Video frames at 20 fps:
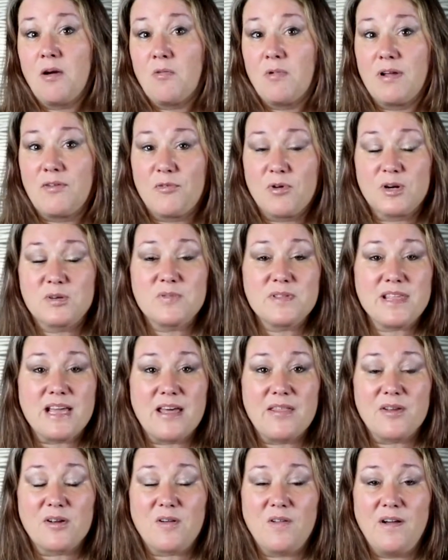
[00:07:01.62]
We've worked with
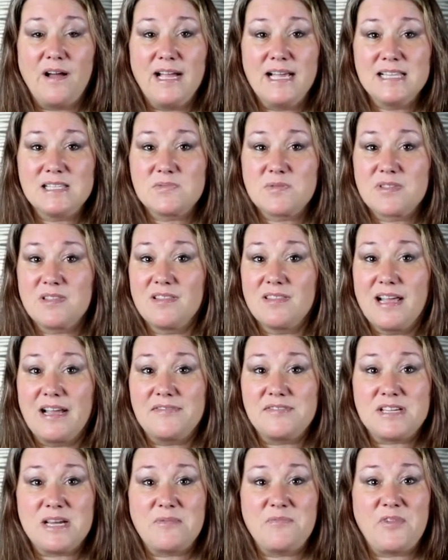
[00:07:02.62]
other clients where the
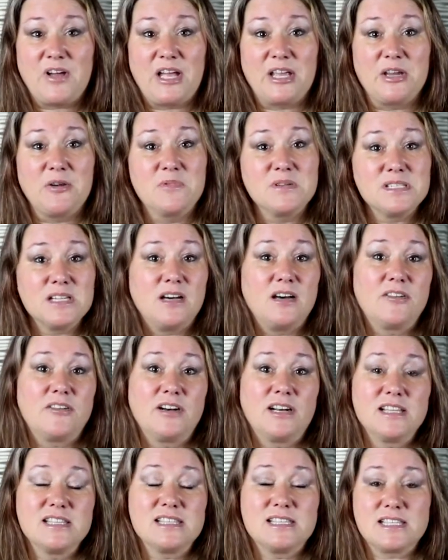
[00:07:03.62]
lifetime value was
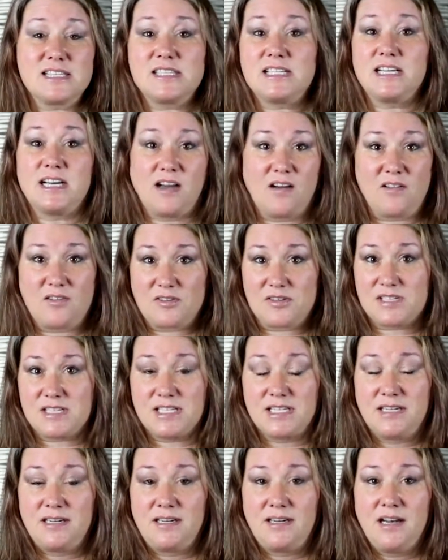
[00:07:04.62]

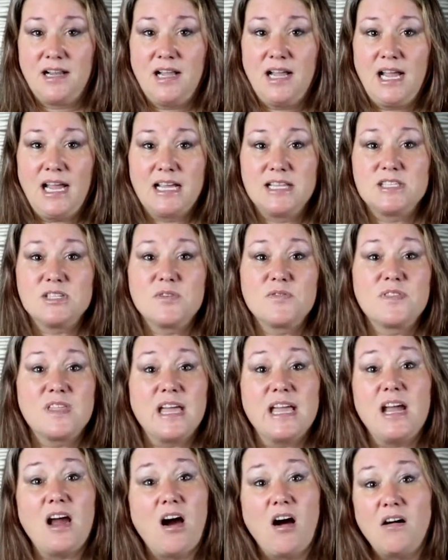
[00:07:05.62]
$160. And so
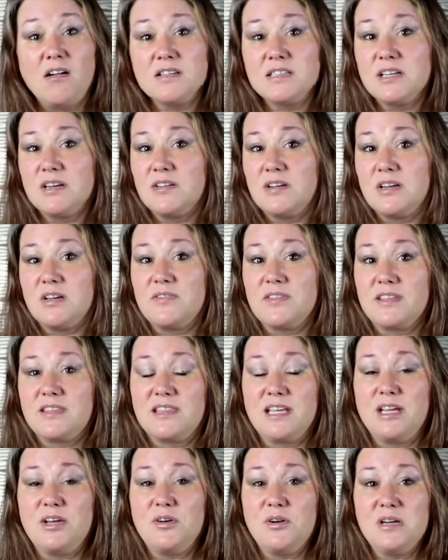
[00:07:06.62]
they also knew
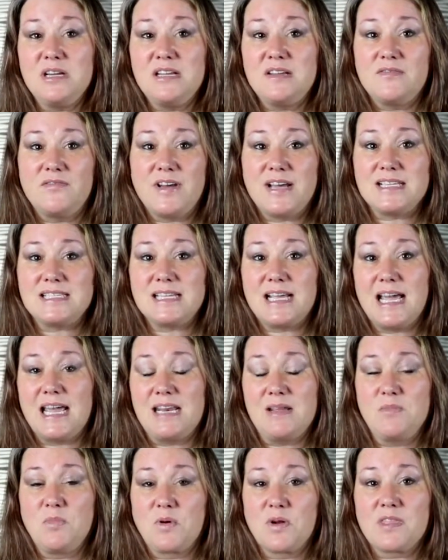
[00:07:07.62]
that they couldn't invest
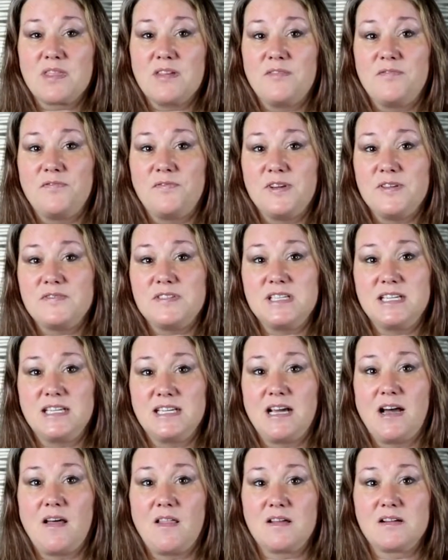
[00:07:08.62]
any more than
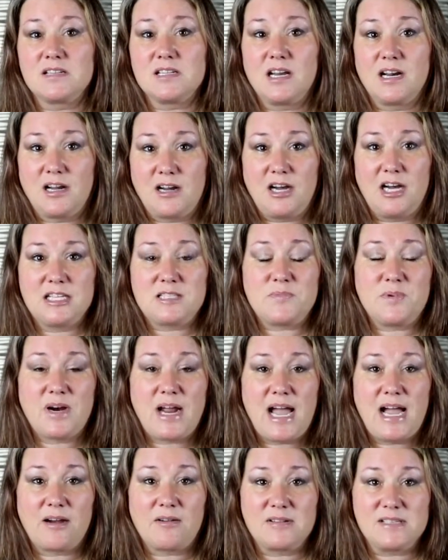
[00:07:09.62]
$15 on a cost per
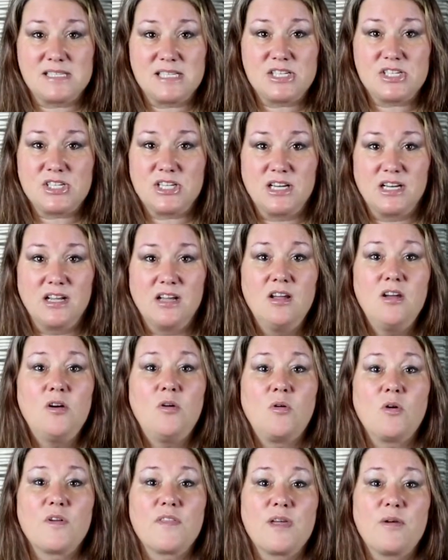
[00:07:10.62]
acquisition
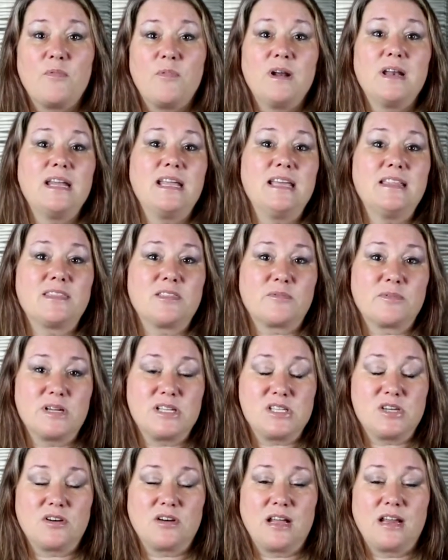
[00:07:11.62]
or they wouldn't get the
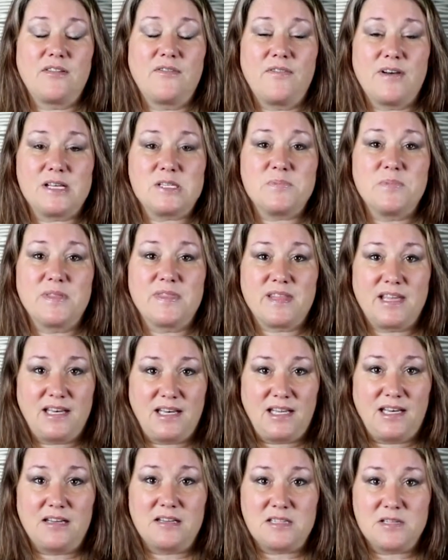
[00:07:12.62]
return on investment they
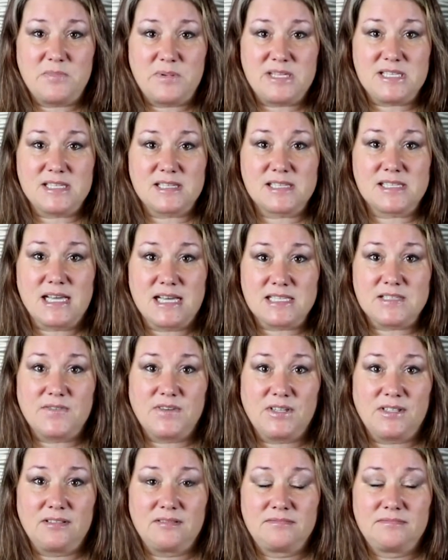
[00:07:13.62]
needed to be
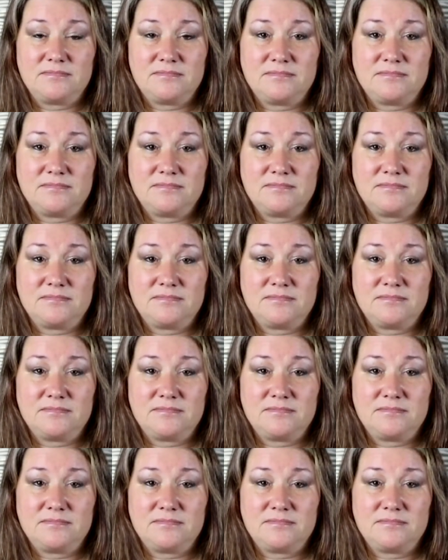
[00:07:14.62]
successful.